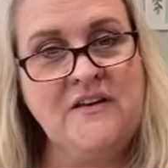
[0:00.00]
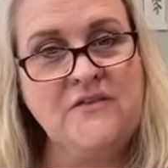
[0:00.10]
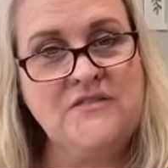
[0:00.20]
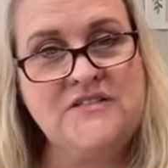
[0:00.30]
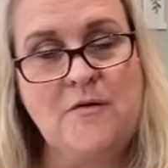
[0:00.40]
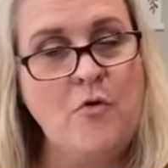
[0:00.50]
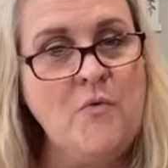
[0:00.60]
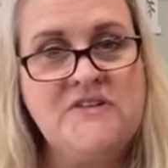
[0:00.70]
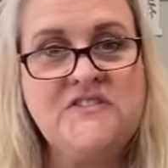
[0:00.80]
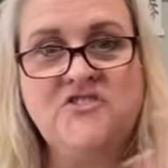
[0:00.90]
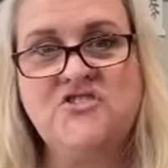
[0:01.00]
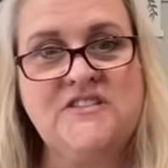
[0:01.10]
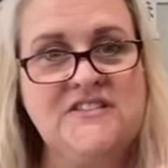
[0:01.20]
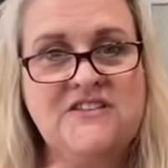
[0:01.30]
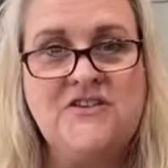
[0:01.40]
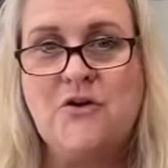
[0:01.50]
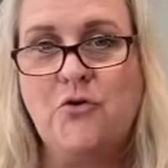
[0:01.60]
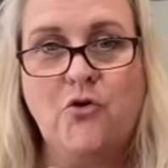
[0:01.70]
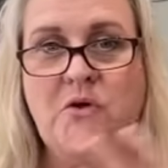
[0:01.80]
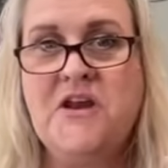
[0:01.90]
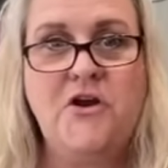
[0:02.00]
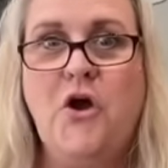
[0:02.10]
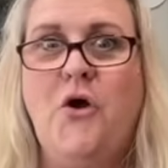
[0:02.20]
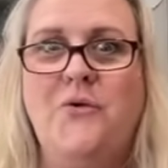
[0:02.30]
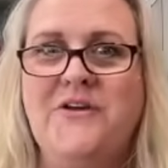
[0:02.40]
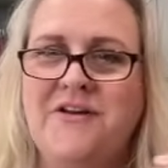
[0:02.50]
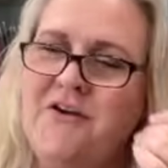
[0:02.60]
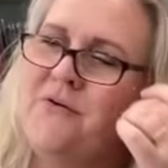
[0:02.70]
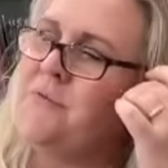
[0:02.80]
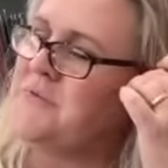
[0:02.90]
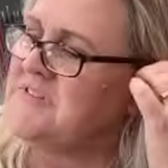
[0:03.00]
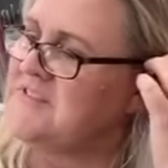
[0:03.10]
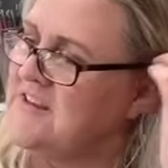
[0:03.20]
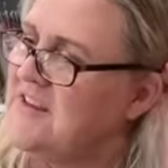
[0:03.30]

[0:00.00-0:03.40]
there this time. It wasn't just, green go, it was,